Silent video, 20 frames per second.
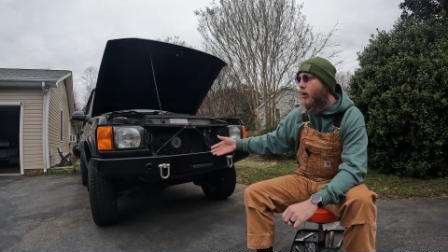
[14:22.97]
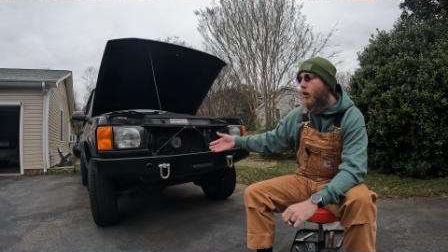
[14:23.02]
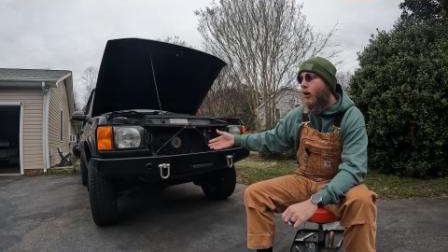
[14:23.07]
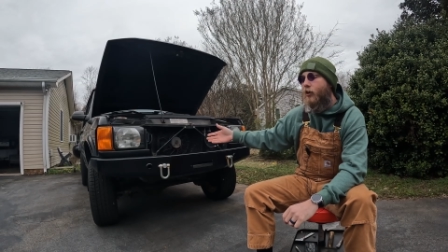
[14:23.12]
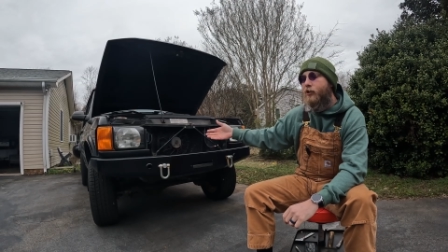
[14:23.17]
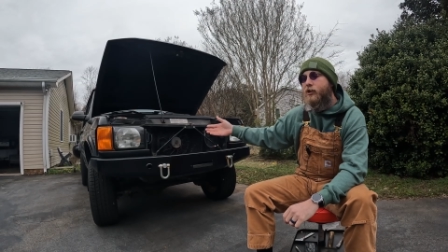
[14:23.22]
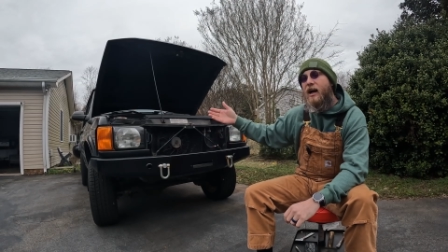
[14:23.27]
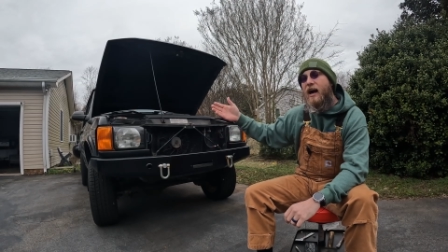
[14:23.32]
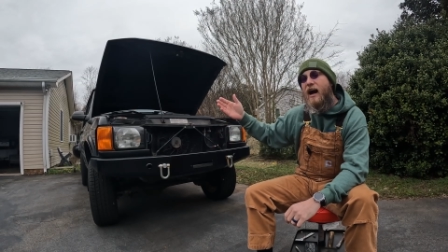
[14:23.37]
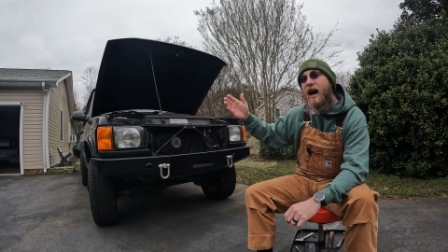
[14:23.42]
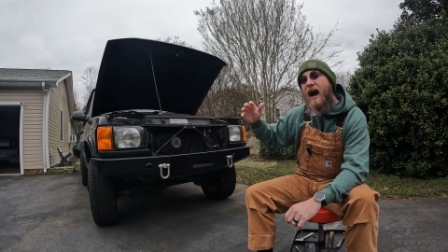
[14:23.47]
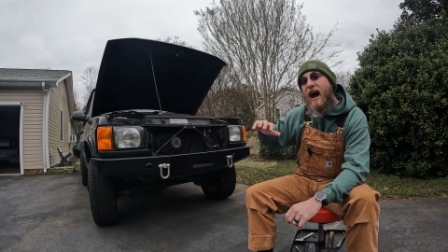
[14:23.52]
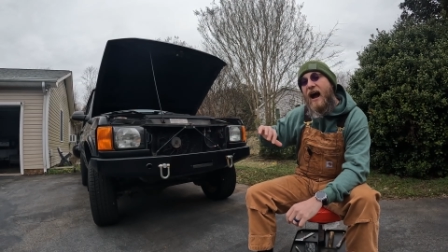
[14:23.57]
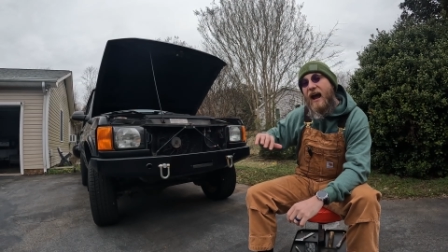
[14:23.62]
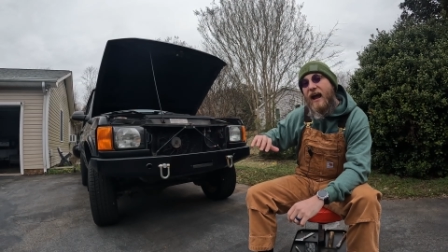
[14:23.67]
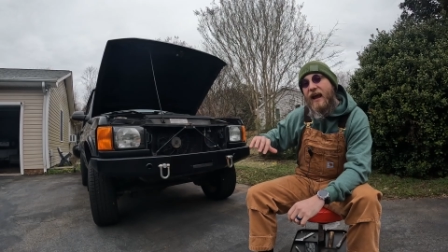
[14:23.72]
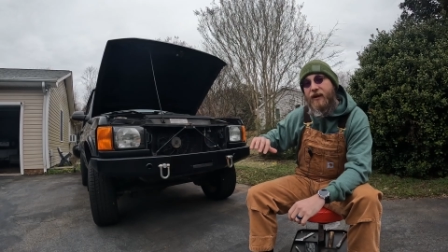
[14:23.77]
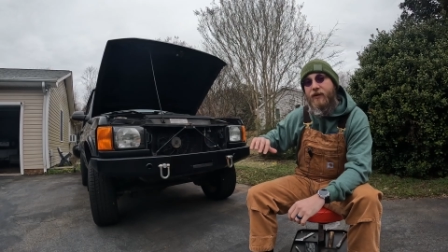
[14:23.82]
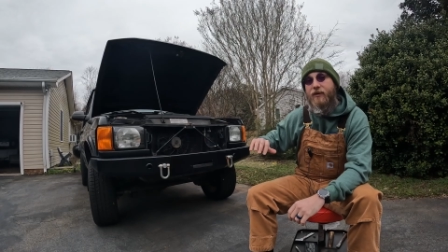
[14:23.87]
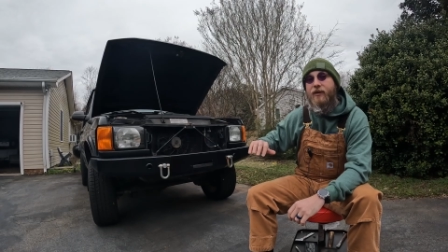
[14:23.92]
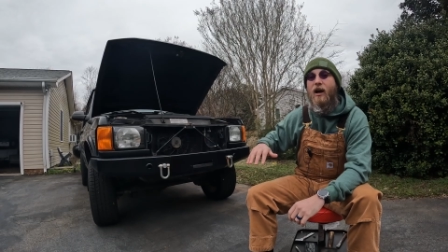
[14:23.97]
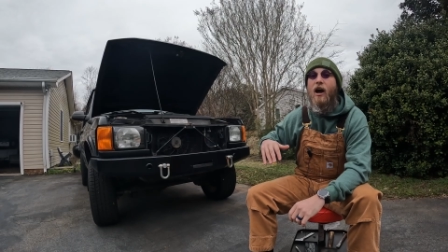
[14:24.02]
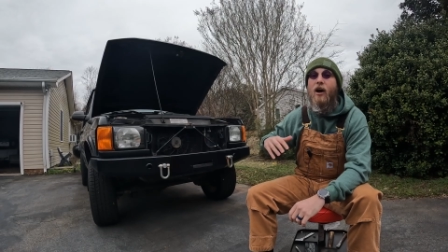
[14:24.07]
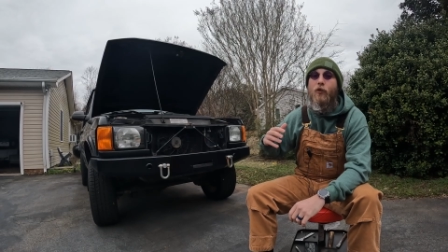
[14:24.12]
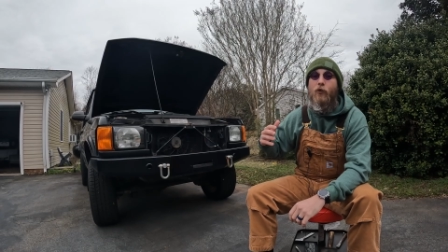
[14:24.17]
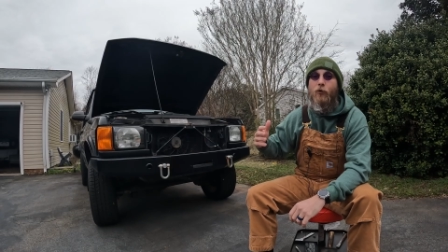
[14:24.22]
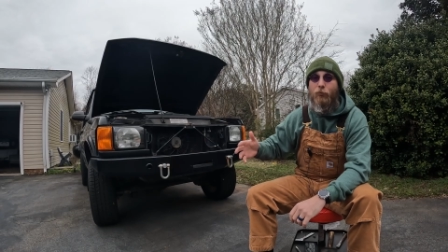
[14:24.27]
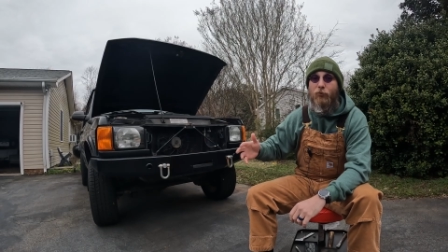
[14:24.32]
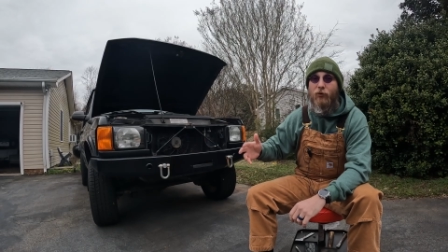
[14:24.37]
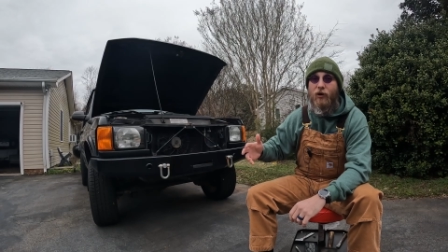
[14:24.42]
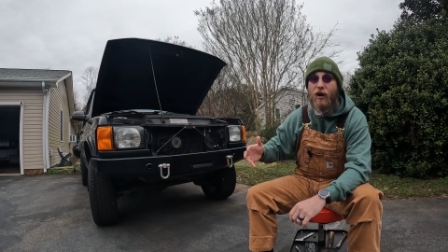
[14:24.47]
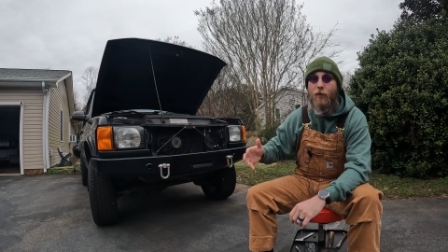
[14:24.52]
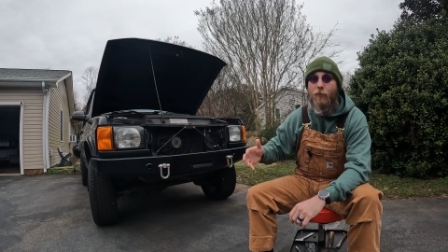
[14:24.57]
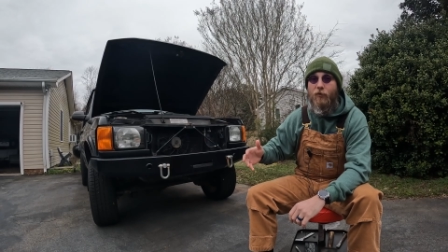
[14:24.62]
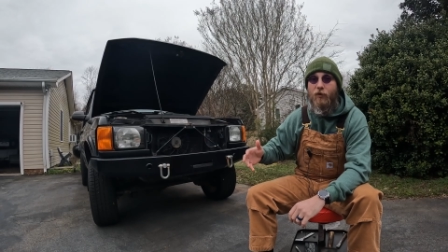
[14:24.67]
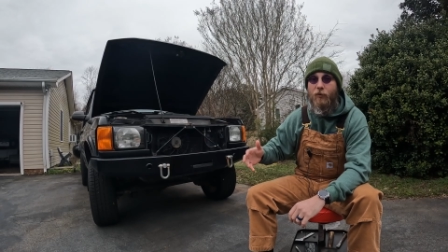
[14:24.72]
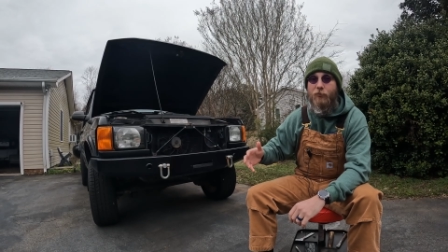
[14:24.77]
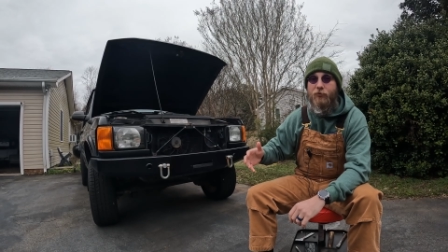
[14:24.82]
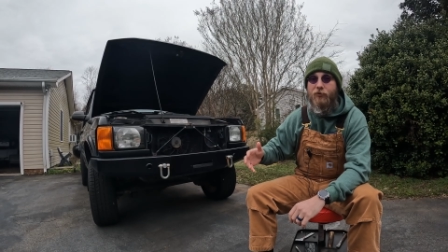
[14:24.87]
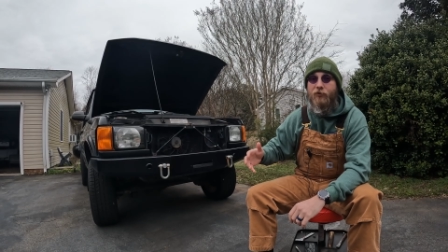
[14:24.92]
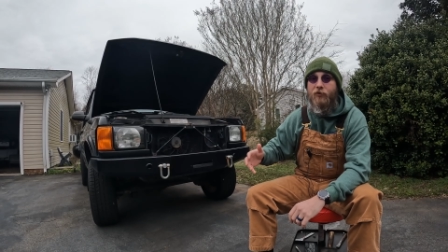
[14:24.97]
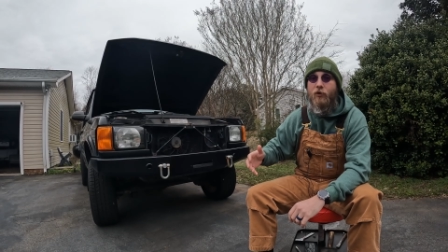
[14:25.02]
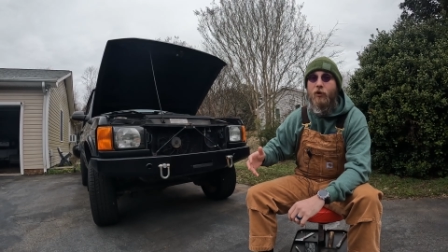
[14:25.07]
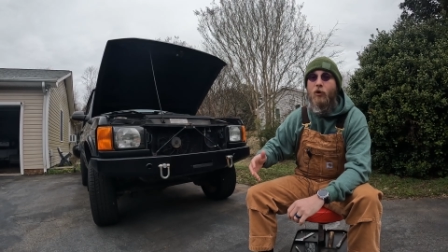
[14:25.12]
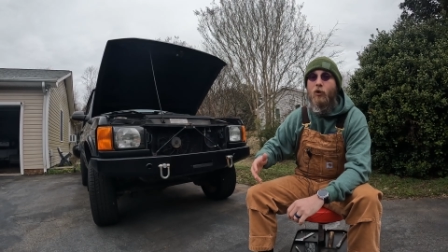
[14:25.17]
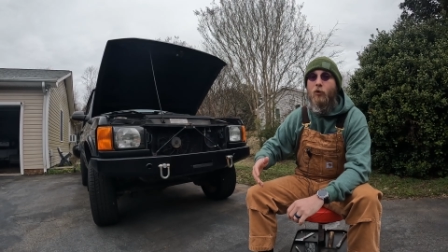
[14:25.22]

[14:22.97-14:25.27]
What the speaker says: are to hide other problems,